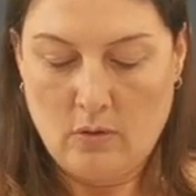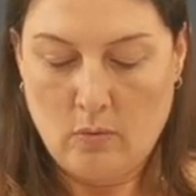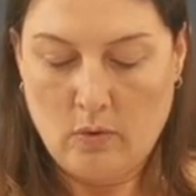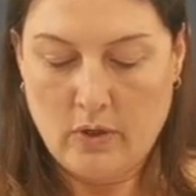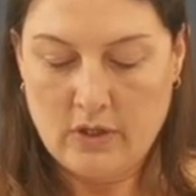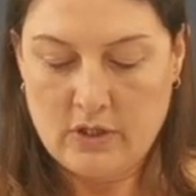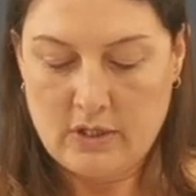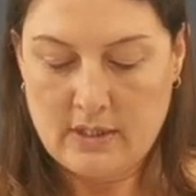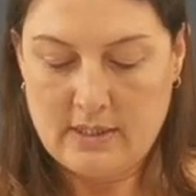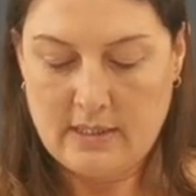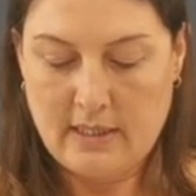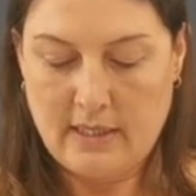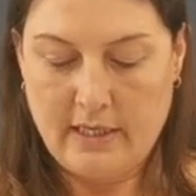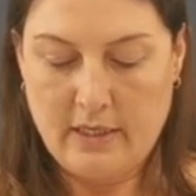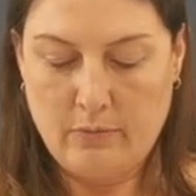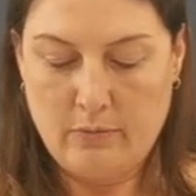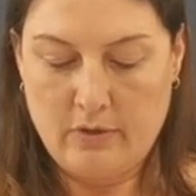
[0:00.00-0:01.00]
Wash us
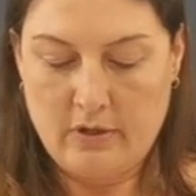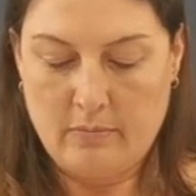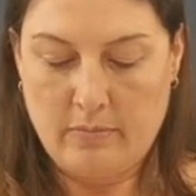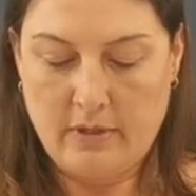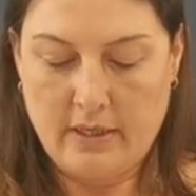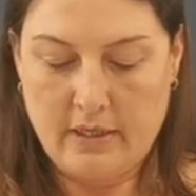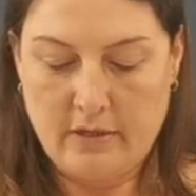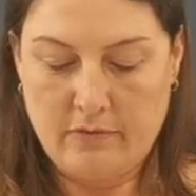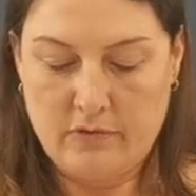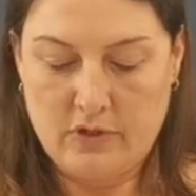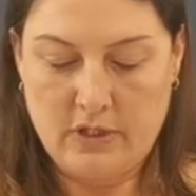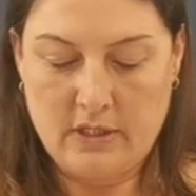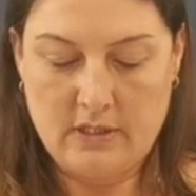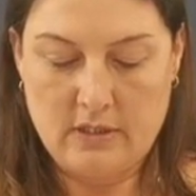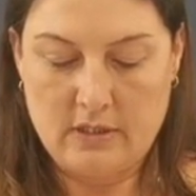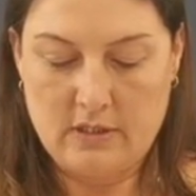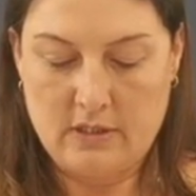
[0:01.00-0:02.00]
clean with the blood of
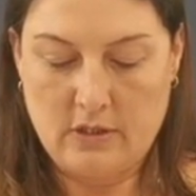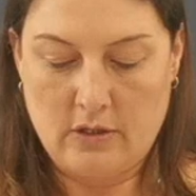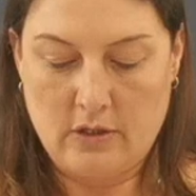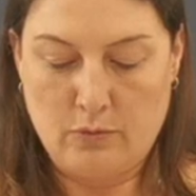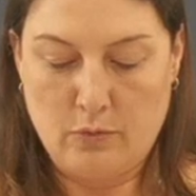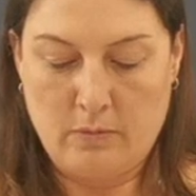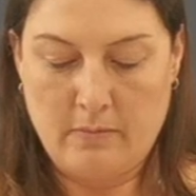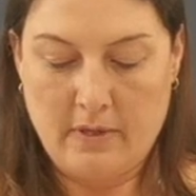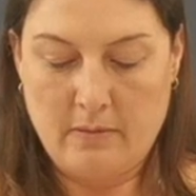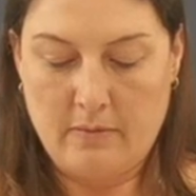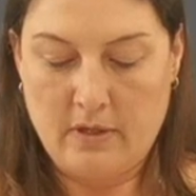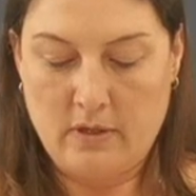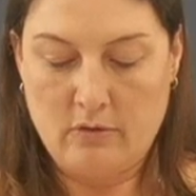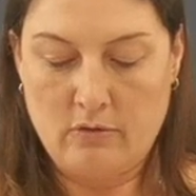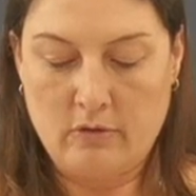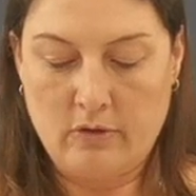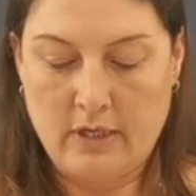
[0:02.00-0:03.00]
Jesus so that we may
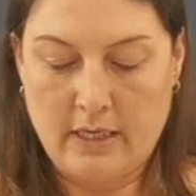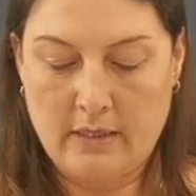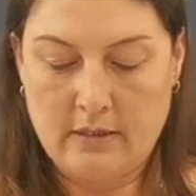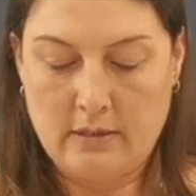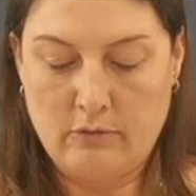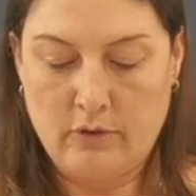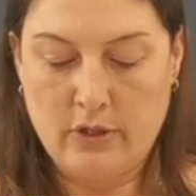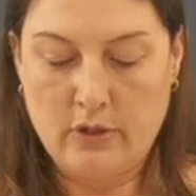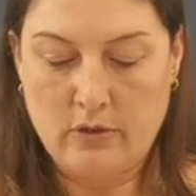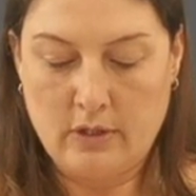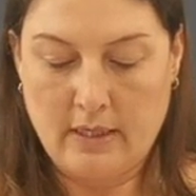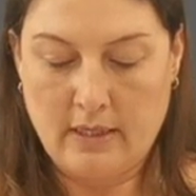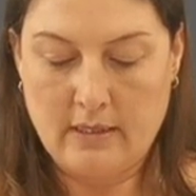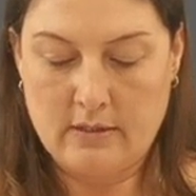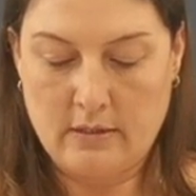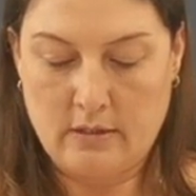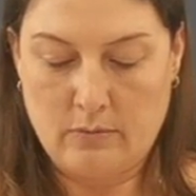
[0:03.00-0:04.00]
be
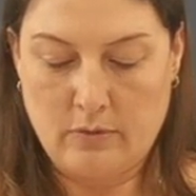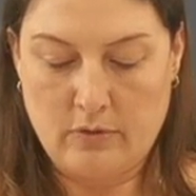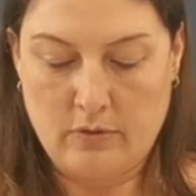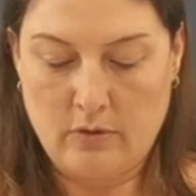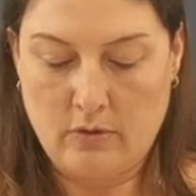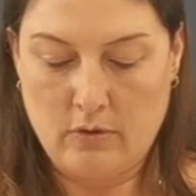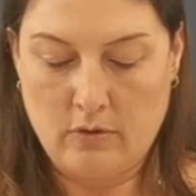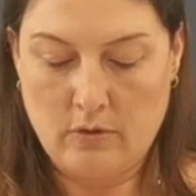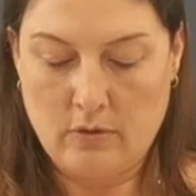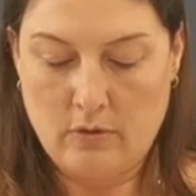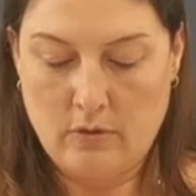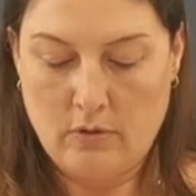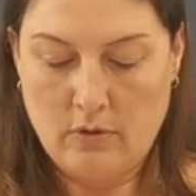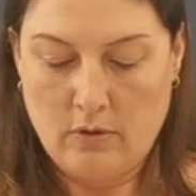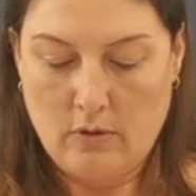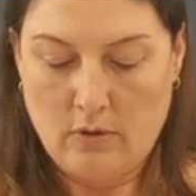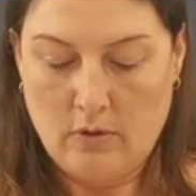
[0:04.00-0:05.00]
reunited with you.
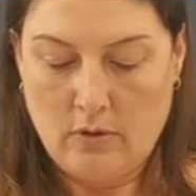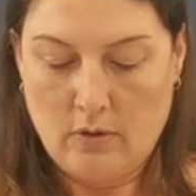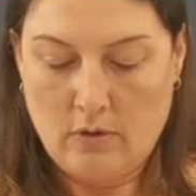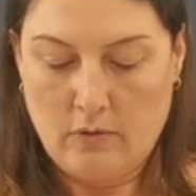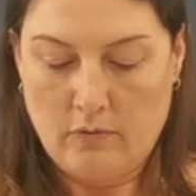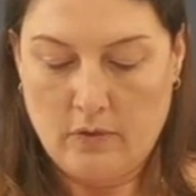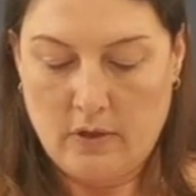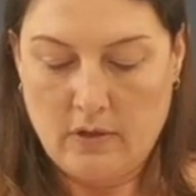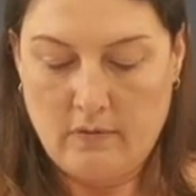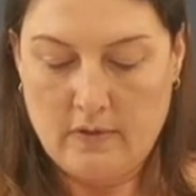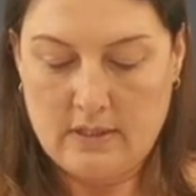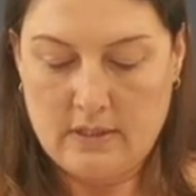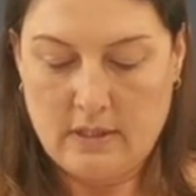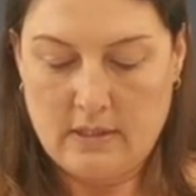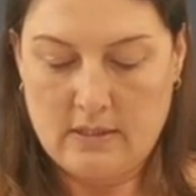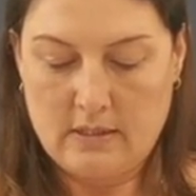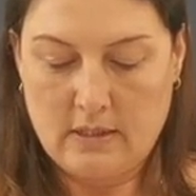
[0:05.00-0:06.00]
Forgive us
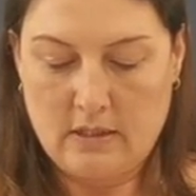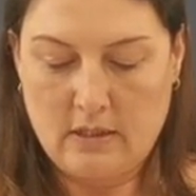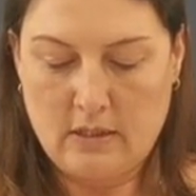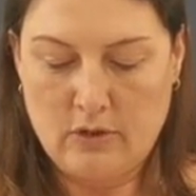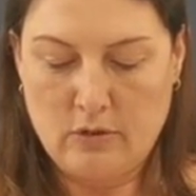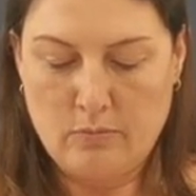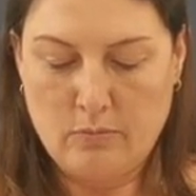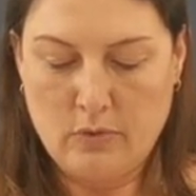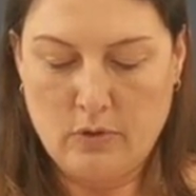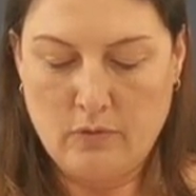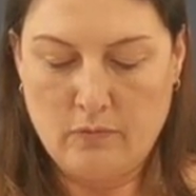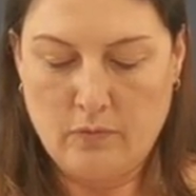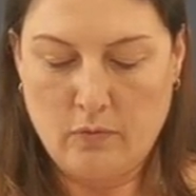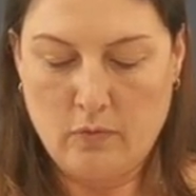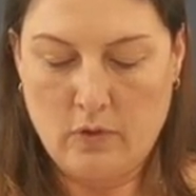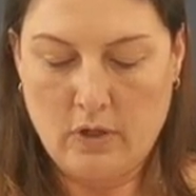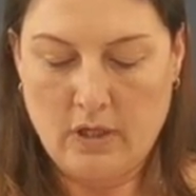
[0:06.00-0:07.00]
our sin and remove
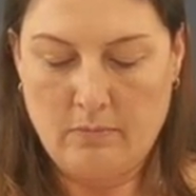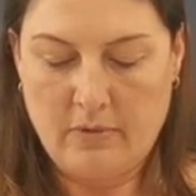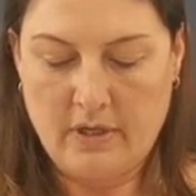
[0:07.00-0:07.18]
all our